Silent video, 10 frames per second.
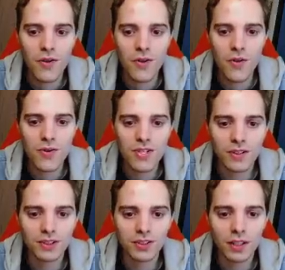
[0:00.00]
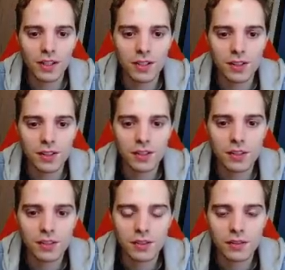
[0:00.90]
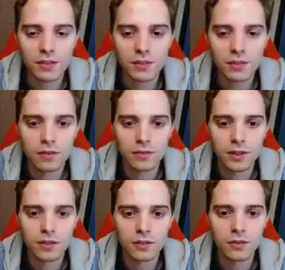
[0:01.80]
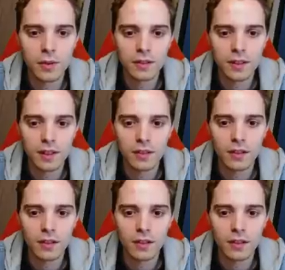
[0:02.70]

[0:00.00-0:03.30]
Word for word: no single strike energies. What to do about that?